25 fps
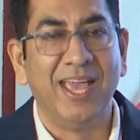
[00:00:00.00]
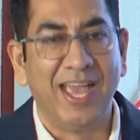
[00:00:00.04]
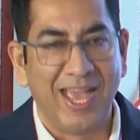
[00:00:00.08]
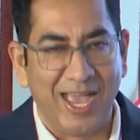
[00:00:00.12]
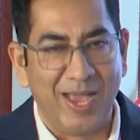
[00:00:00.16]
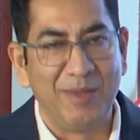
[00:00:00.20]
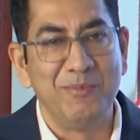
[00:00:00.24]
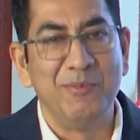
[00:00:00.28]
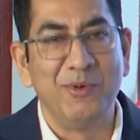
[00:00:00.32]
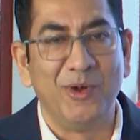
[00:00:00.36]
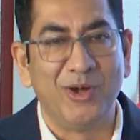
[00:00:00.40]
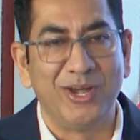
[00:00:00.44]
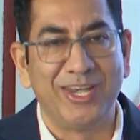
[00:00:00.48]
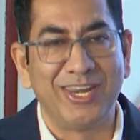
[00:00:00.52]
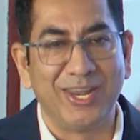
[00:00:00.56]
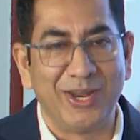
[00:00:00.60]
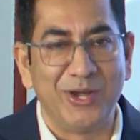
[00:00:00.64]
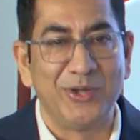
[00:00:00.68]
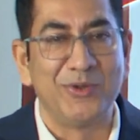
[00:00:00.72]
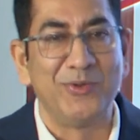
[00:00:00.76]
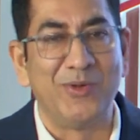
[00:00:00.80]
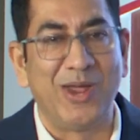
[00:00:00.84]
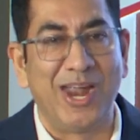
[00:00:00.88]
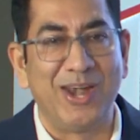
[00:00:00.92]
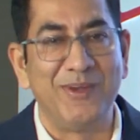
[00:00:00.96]
I'm not here
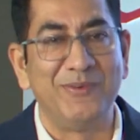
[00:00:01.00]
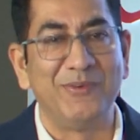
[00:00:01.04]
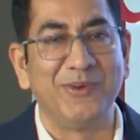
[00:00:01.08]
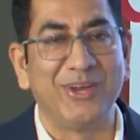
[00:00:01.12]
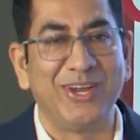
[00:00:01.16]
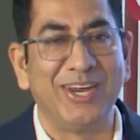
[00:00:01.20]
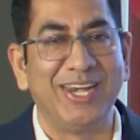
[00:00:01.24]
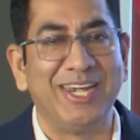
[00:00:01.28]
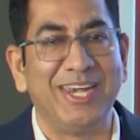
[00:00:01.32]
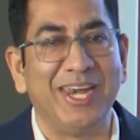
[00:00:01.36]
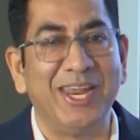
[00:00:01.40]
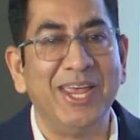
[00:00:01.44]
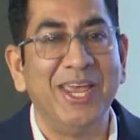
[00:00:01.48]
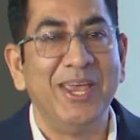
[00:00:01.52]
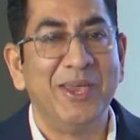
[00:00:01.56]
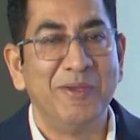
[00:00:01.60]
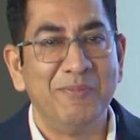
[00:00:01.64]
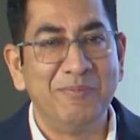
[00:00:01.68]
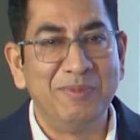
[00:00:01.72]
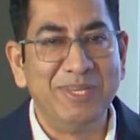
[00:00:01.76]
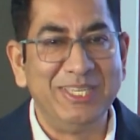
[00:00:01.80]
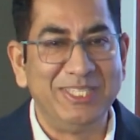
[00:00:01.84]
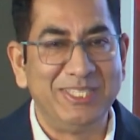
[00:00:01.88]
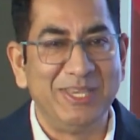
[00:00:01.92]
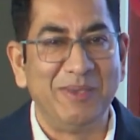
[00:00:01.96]
to advocate
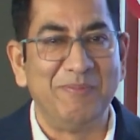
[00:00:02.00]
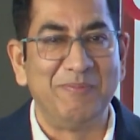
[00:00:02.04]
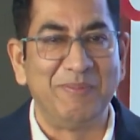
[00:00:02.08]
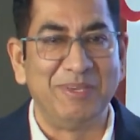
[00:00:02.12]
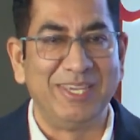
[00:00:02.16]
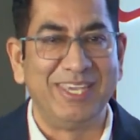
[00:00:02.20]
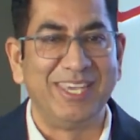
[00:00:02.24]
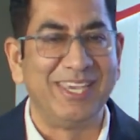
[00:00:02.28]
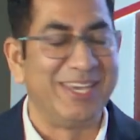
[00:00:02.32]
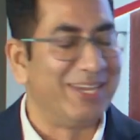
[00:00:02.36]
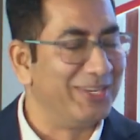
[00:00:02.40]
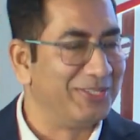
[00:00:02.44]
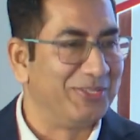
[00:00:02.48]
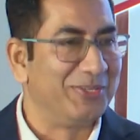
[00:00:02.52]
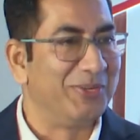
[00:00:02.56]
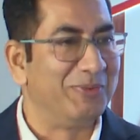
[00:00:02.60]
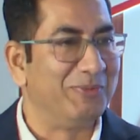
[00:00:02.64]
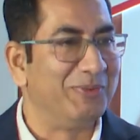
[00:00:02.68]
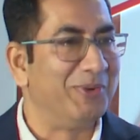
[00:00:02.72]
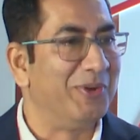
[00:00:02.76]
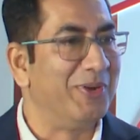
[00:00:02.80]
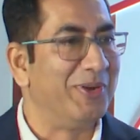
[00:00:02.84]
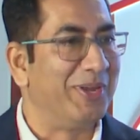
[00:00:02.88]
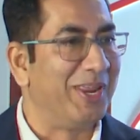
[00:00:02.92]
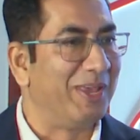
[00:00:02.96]
BJP here, so
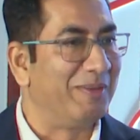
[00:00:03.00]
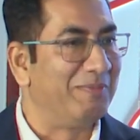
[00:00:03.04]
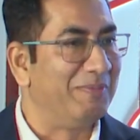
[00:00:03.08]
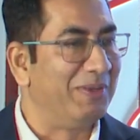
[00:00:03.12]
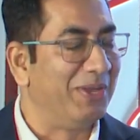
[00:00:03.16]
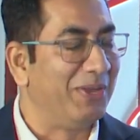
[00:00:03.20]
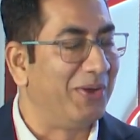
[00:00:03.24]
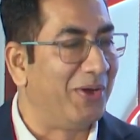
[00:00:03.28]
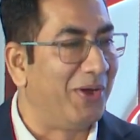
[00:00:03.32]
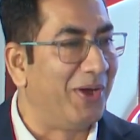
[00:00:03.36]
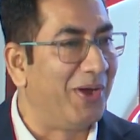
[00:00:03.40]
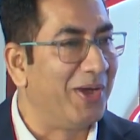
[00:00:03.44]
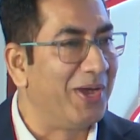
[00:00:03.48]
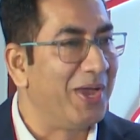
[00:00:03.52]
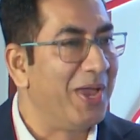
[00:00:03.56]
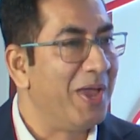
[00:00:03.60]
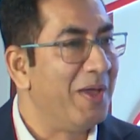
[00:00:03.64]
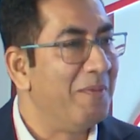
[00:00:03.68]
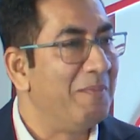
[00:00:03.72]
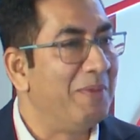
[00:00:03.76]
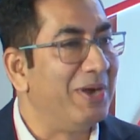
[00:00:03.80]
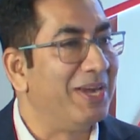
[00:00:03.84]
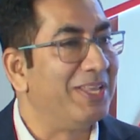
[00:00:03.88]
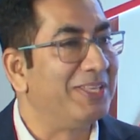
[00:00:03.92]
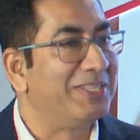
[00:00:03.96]
don't take me wrong,
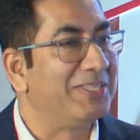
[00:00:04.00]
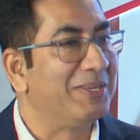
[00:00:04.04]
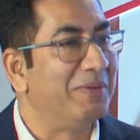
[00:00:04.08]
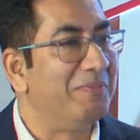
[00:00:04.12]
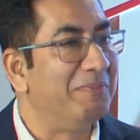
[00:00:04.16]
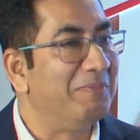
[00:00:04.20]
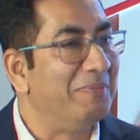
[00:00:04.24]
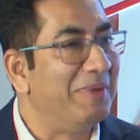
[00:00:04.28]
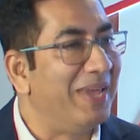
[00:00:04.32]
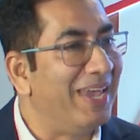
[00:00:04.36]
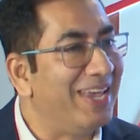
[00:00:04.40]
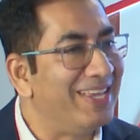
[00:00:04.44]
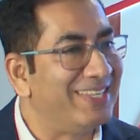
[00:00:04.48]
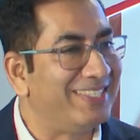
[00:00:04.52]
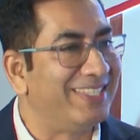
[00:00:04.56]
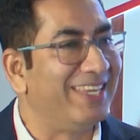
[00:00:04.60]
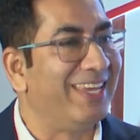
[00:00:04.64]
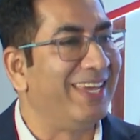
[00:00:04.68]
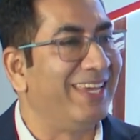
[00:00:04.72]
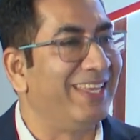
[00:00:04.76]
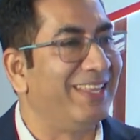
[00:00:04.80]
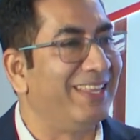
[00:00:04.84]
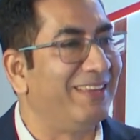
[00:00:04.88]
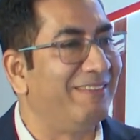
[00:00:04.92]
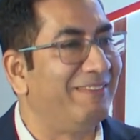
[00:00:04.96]
but it's
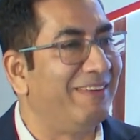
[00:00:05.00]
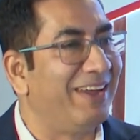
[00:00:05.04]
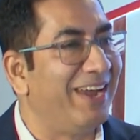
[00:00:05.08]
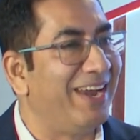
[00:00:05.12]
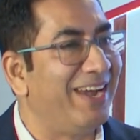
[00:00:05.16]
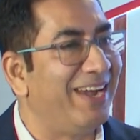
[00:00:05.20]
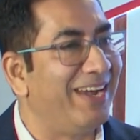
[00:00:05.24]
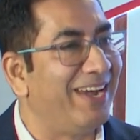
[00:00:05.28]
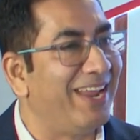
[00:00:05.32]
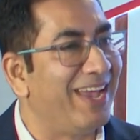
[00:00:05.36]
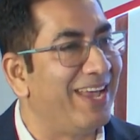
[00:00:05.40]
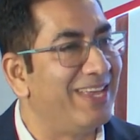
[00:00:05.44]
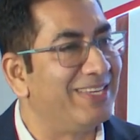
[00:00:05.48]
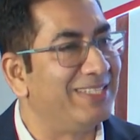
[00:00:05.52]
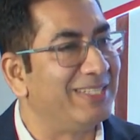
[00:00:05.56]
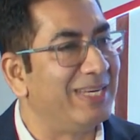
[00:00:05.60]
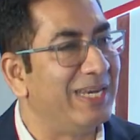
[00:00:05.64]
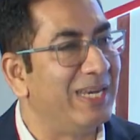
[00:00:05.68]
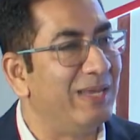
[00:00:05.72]
amazing the way India has